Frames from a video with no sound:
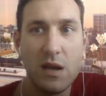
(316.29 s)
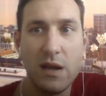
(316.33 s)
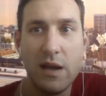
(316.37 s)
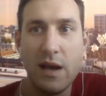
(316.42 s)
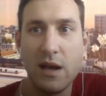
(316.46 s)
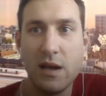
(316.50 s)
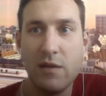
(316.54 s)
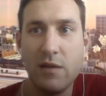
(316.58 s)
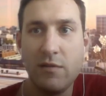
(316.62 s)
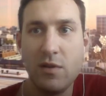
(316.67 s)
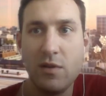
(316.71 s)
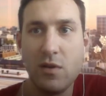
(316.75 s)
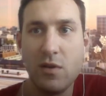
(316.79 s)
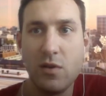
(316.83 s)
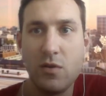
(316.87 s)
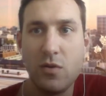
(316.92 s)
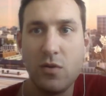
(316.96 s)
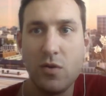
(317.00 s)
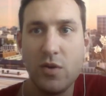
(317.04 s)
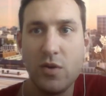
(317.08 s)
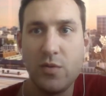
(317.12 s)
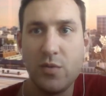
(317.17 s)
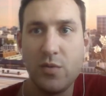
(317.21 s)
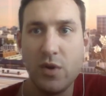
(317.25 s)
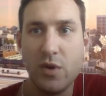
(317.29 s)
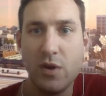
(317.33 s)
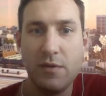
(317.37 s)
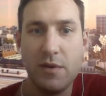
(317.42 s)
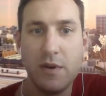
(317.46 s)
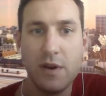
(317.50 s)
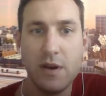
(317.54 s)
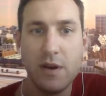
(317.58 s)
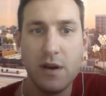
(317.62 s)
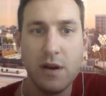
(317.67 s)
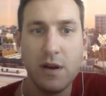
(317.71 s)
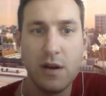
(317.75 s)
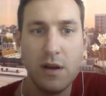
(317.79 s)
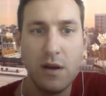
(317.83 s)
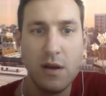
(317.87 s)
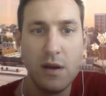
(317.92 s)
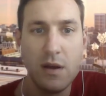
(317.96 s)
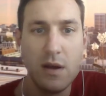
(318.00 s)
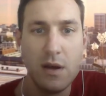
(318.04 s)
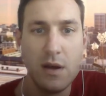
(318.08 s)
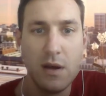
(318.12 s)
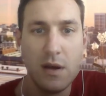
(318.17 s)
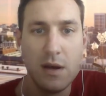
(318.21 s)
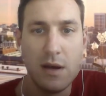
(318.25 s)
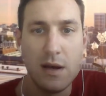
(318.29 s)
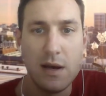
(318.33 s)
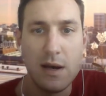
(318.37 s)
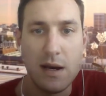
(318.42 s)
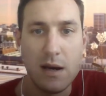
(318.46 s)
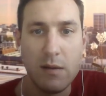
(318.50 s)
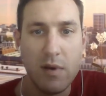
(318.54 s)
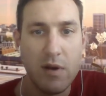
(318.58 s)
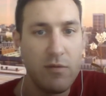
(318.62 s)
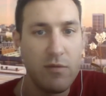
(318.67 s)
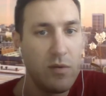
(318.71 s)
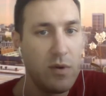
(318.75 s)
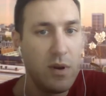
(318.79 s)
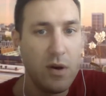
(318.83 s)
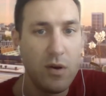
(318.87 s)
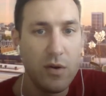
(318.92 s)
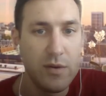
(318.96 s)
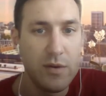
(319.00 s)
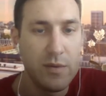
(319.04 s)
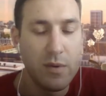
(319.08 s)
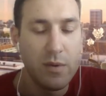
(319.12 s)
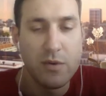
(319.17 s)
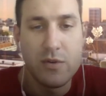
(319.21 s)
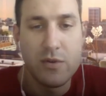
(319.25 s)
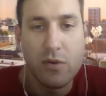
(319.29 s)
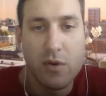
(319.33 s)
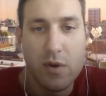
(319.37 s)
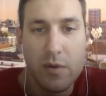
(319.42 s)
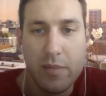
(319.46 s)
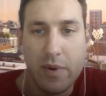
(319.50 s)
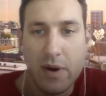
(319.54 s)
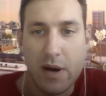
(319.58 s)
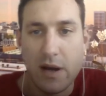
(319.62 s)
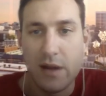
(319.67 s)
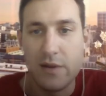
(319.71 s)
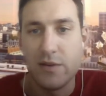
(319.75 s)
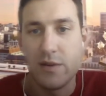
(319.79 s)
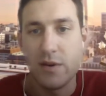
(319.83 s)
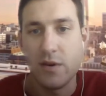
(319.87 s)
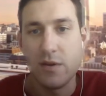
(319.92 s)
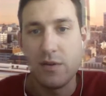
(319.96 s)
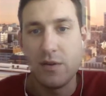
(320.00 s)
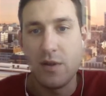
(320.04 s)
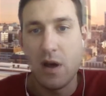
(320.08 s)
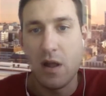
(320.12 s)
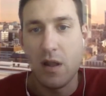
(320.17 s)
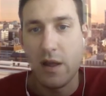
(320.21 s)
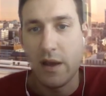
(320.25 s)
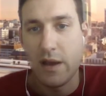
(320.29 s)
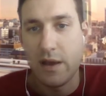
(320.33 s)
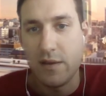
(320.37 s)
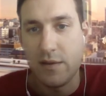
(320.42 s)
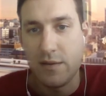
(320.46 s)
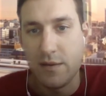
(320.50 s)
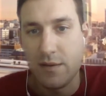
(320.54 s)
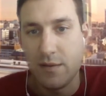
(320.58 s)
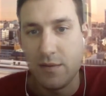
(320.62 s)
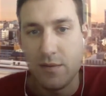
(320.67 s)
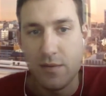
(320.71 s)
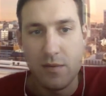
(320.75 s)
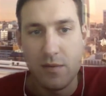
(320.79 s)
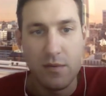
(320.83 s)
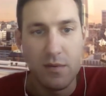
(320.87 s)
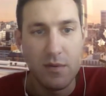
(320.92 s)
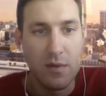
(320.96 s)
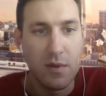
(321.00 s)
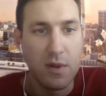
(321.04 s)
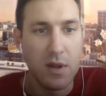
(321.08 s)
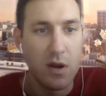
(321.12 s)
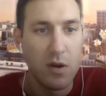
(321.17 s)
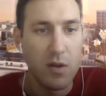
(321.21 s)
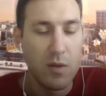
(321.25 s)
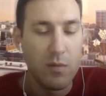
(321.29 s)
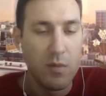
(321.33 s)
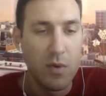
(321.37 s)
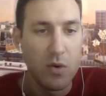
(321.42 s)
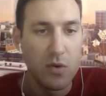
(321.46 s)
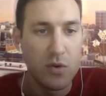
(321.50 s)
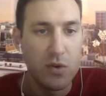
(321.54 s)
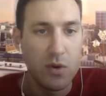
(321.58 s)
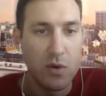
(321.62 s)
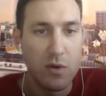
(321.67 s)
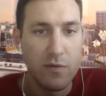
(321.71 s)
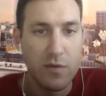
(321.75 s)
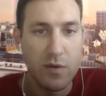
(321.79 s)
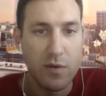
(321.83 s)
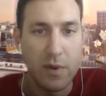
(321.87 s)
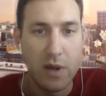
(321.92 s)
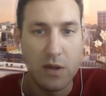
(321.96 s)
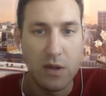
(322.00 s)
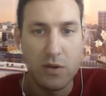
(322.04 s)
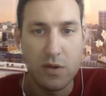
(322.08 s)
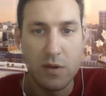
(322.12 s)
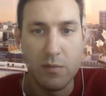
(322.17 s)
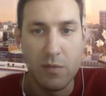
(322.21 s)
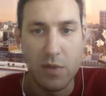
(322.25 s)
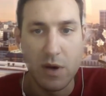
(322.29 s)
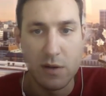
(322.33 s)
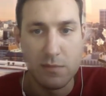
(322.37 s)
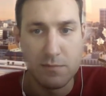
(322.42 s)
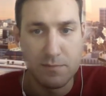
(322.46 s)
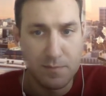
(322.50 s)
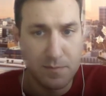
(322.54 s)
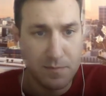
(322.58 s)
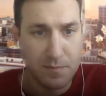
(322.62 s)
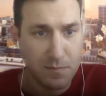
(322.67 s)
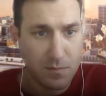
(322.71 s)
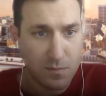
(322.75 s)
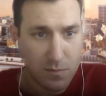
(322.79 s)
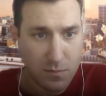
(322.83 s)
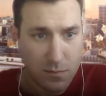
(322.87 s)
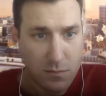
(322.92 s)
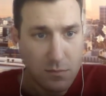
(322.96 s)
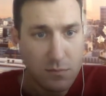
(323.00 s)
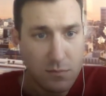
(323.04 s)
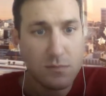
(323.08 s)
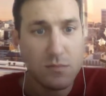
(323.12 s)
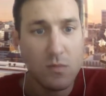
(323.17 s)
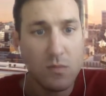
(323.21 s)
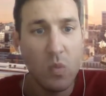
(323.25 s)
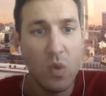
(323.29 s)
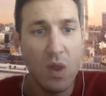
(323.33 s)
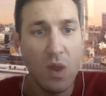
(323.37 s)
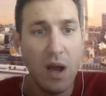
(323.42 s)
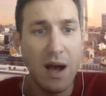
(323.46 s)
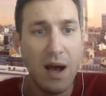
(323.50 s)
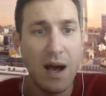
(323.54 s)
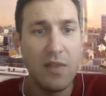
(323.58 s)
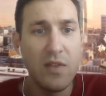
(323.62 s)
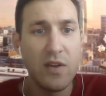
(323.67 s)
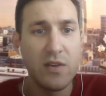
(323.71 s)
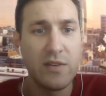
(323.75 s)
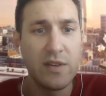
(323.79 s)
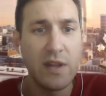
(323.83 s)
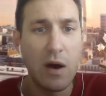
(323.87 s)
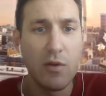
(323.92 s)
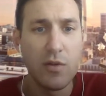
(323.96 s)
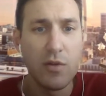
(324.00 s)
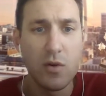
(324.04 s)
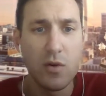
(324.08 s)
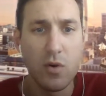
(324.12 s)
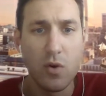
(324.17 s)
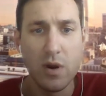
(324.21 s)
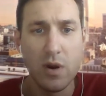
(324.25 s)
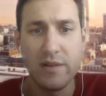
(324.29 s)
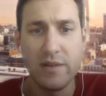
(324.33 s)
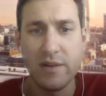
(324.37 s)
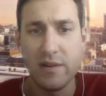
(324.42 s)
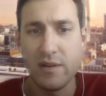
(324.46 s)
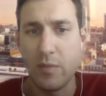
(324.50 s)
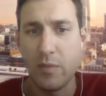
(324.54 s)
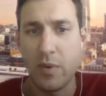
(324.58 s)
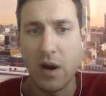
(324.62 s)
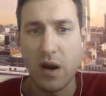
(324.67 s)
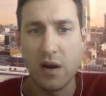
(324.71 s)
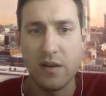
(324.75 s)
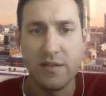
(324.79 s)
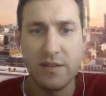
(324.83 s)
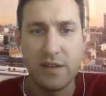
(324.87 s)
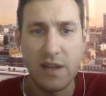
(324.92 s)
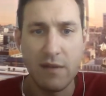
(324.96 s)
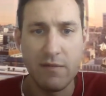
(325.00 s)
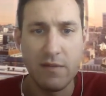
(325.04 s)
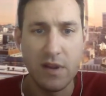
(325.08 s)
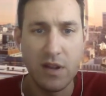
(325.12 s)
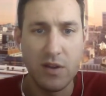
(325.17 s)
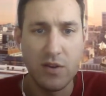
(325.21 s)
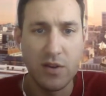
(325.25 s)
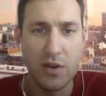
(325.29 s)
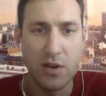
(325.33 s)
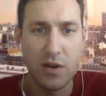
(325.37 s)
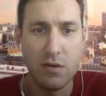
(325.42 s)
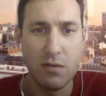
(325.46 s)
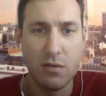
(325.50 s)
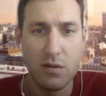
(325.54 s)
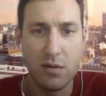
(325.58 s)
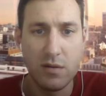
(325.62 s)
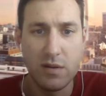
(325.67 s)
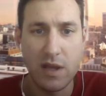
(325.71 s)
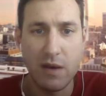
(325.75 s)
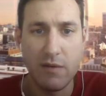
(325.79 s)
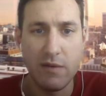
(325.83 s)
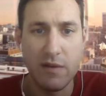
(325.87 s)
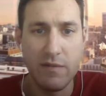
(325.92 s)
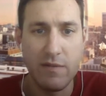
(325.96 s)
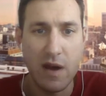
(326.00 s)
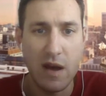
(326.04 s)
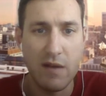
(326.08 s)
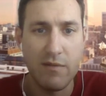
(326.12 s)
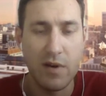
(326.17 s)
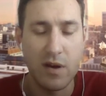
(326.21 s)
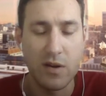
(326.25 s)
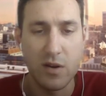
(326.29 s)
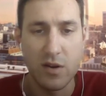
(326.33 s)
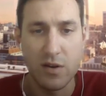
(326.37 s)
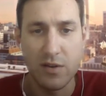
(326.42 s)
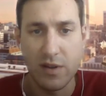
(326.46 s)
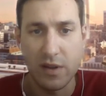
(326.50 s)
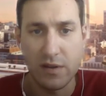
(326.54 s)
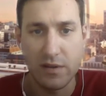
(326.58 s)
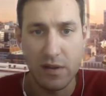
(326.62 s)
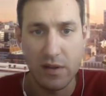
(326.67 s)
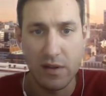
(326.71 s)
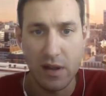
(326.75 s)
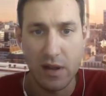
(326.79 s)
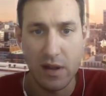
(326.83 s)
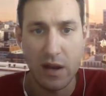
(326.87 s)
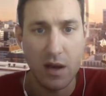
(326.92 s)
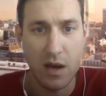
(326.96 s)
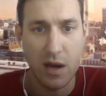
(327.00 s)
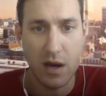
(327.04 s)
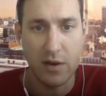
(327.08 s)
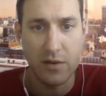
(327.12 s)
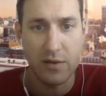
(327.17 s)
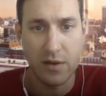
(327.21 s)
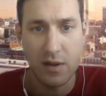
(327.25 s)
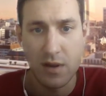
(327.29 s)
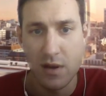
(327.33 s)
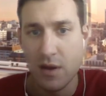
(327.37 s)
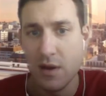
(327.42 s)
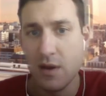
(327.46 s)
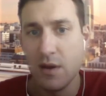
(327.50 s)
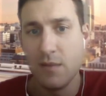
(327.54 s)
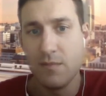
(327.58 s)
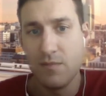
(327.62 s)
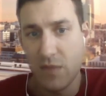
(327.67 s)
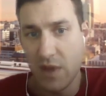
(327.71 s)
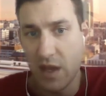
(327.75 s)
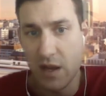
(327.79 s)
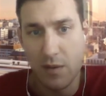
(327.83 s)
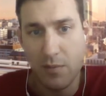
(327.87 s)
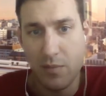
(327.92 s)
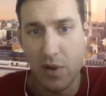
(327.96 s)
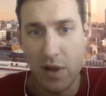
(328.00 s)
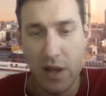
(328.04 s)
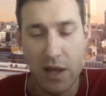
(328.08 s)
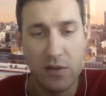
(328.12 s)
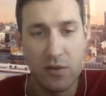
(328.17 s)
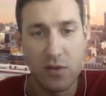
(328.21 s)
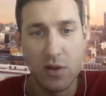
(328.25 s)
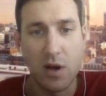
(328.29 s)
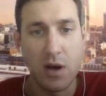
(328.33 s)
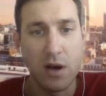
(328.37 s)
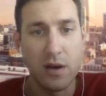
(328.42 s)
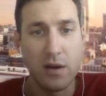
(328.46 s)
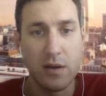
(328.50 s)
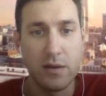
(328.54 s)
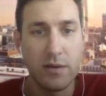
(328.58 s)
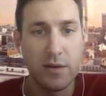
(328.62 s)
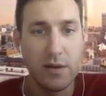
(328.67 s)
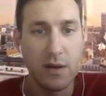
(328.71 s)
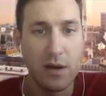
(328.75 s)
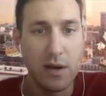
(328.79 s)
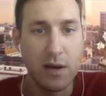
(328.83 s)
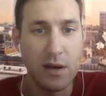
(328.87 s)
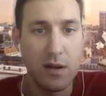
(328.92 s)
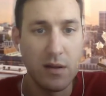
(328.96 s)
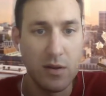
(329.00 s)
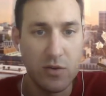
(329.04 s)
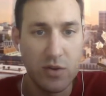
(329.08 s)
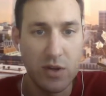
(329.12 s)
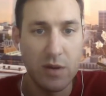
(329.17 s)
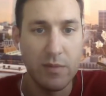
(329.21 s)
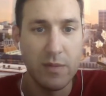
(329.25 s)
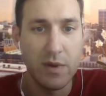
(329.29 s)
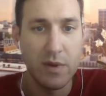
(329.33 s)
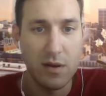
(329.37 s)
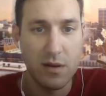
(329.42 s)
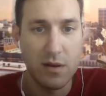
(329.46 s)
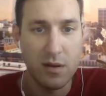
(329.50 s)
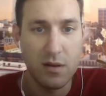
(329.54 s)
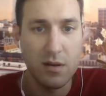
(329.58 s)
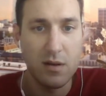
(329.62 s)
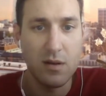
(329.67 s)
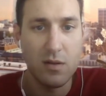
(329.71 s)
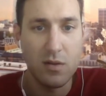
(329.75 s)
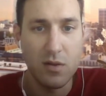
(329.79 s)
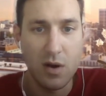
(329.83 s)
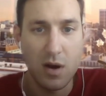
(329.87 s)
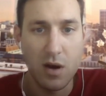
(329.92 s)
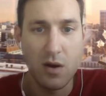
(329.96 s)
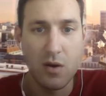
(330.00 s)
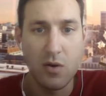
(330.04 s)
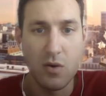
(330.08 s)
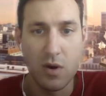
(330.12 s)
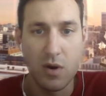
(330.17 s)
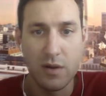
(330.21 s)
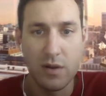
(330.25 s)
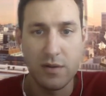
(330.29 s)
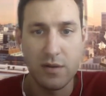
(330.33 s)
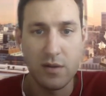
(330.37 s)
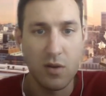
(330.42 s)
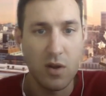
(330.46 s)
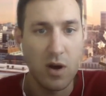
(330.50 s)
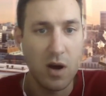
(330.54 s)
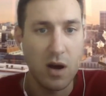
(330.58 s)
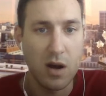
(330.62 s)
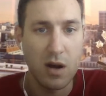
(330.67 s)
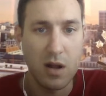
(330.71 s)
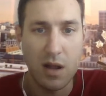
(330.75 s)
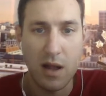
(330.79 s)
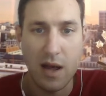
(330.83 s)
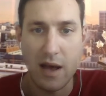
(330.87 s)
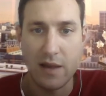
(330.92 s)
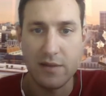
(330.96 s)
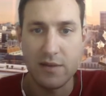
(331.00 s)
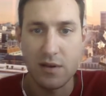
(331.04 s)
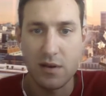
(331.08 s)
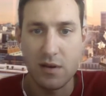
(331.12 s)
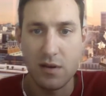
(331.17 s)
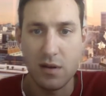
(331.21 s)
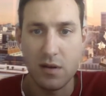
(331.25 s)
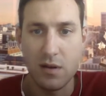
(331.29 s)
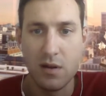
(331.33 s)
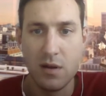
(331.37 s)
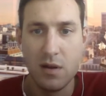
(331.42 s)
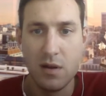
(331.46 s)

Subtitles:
I'll give you a little course preview here. Everyone knows about Torrey Pines, so it's not like this is the most new information. But the South course is a par 72, 7,569 yards, and it plays long. It's a legitimate long course, long classical.